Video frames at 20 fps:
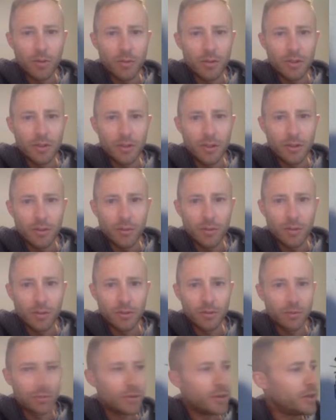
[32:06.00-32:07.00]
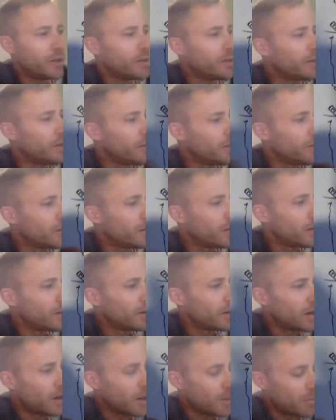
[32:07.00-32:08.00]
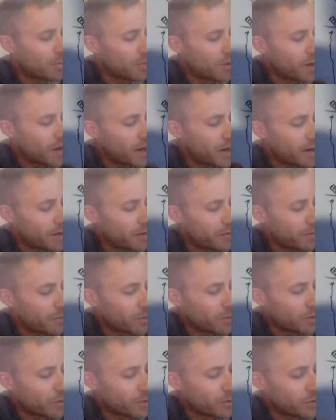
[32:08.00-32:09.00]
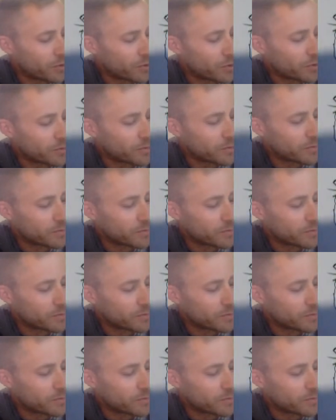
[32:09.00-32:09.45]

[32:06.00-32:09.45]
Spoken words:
we did was we applied a force